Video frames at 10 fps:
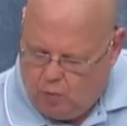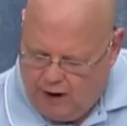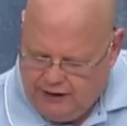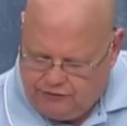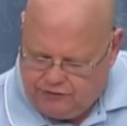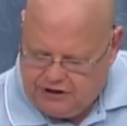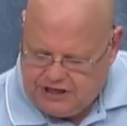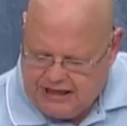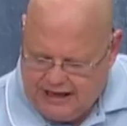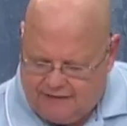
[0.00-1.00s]
One is the
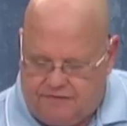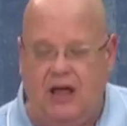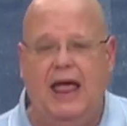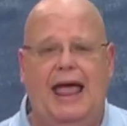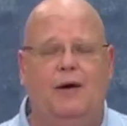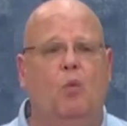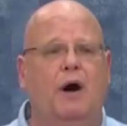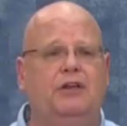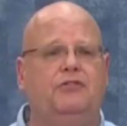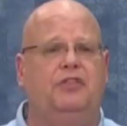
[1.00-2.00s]
gift, and
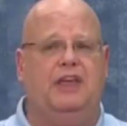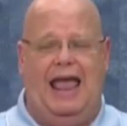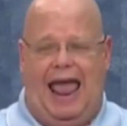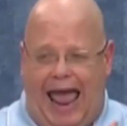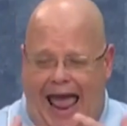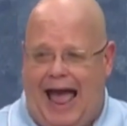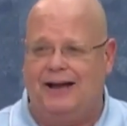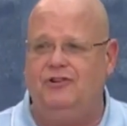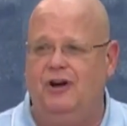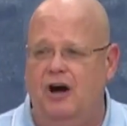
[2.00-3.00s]
one is the
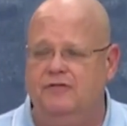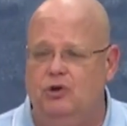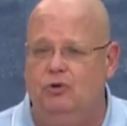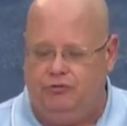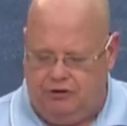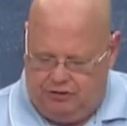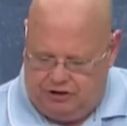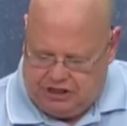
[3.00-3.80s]
act of using the